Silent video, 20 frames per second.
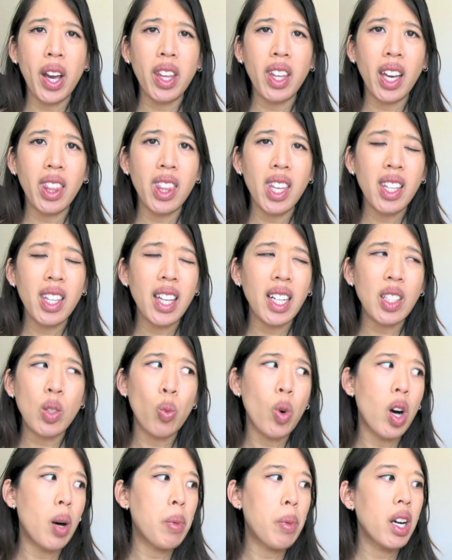I, I think that's
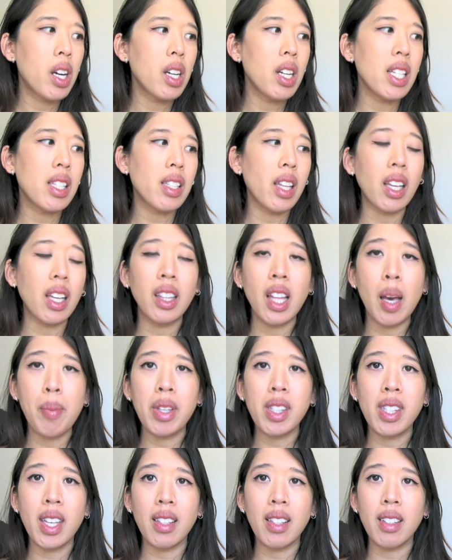Walmart. It's like
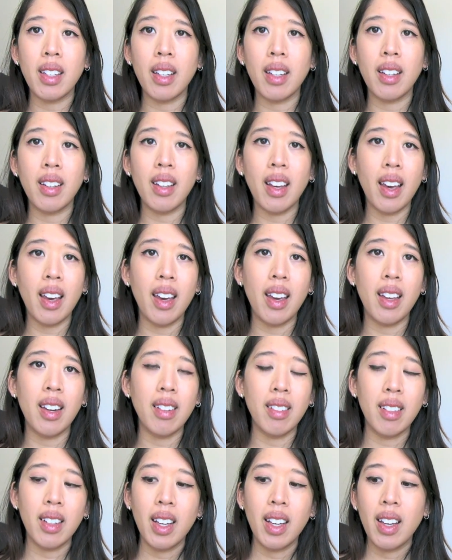lemon scented
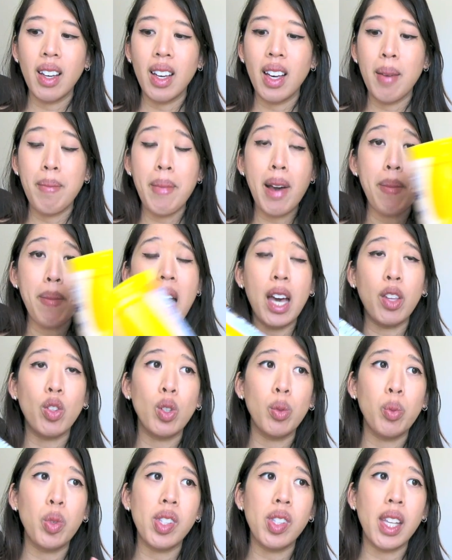and my
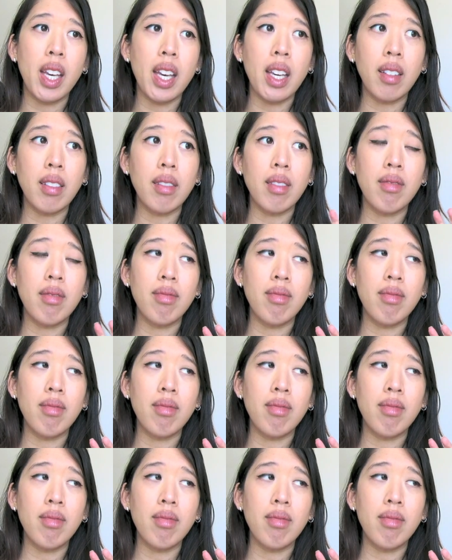bathroom was like